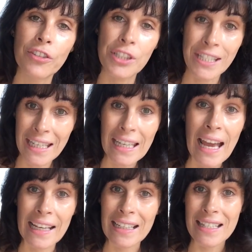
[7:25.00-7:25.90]
see
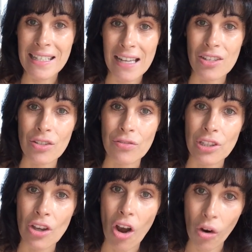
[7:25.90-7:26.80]
and get a sense of
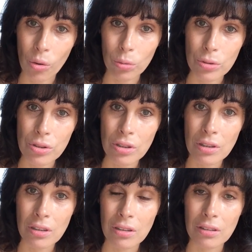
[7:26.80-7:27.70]
the old
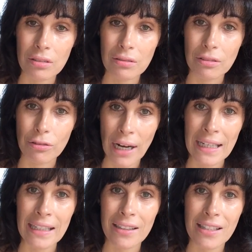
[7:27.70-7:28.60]

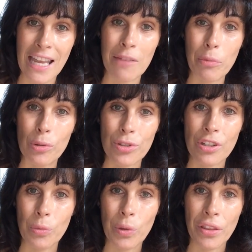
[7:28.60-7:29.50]
granite temples
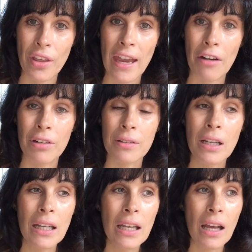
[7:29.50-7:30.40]
that were there. And
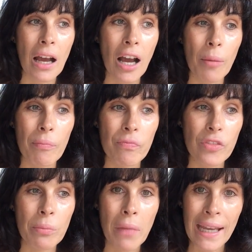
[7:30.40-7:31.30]

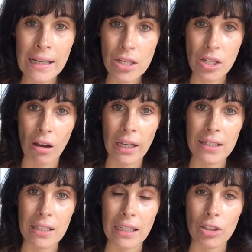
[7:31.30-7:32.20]
the main
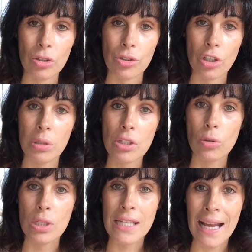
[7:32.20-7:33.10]
site in Cusco is
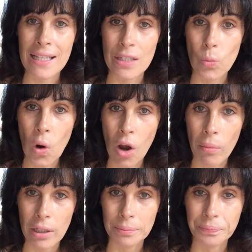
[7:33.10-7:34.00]
called
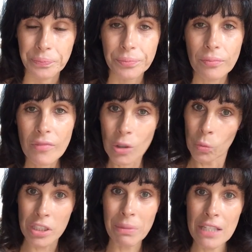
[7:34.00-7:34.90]
Sacsayhuama,
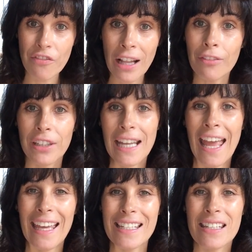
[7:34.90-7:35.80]
which means velvet
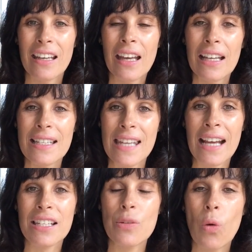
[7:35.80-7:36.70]
head.
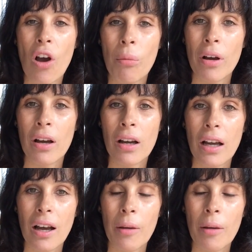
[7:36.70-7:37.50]
Sacsayhuama